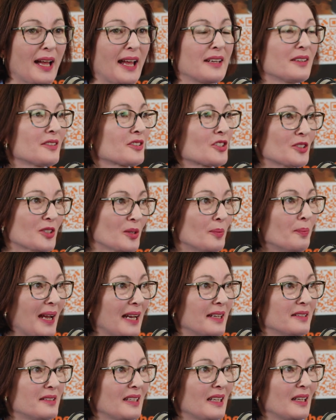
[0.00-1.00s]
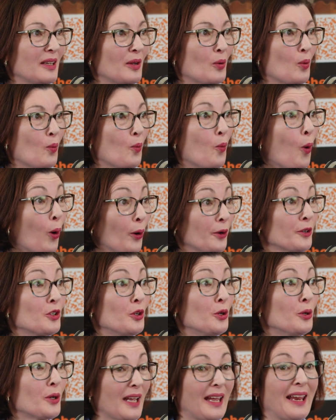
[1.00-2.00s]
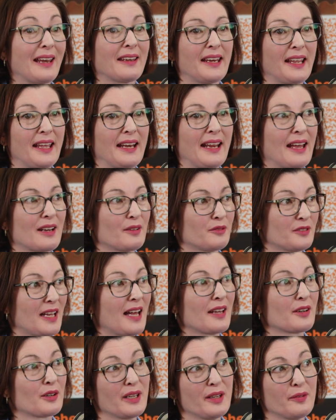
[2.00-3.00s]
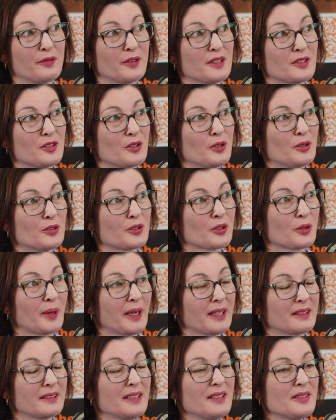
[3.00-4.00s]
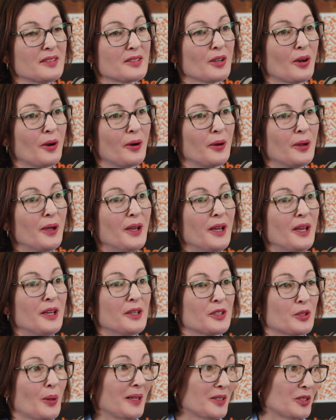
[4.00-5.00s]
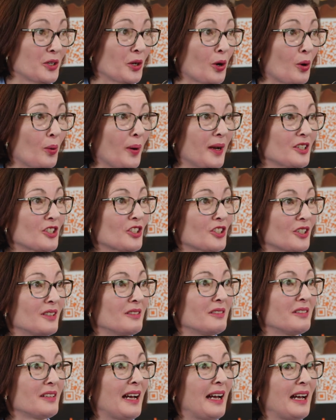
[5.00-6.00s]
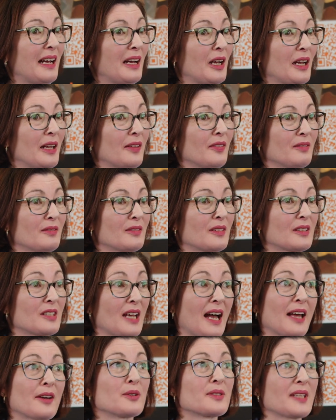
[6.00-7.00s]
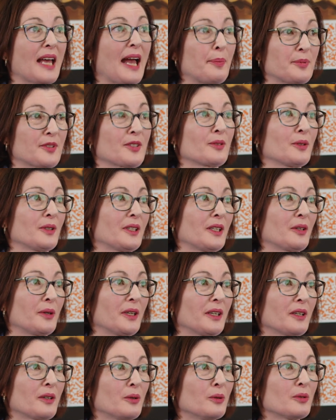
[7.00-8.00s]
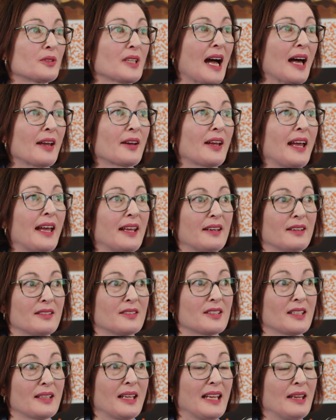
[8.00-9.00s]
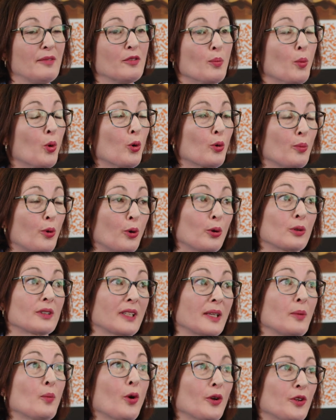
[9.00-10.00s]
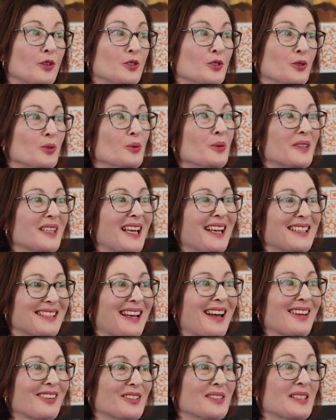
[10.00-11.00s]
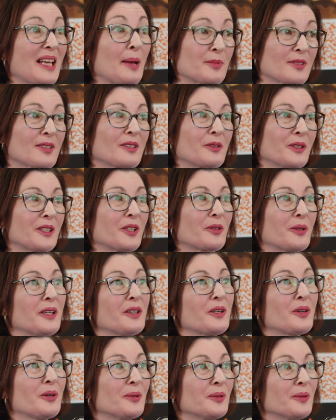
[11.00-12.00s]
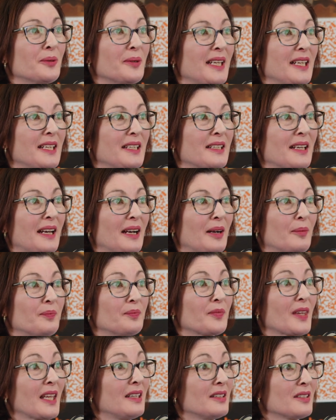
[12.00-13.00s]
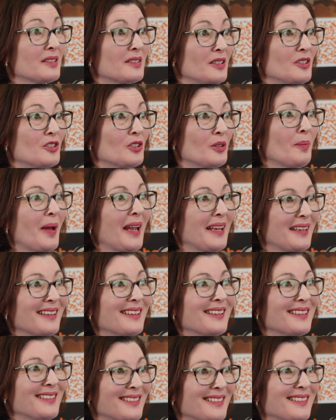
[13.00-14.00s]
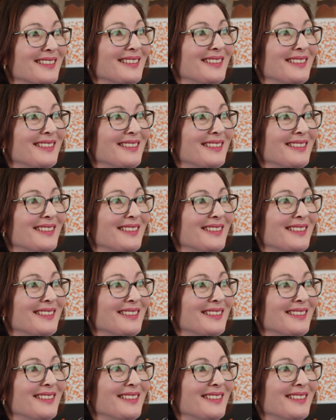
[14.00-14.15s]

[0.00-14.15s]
And it's just amazing what you can get out of data if it's used correctly. So to answer your question, data is absolutely critical. Data, and even more importantly, what you do with that data, it's absolutely critical in decision making.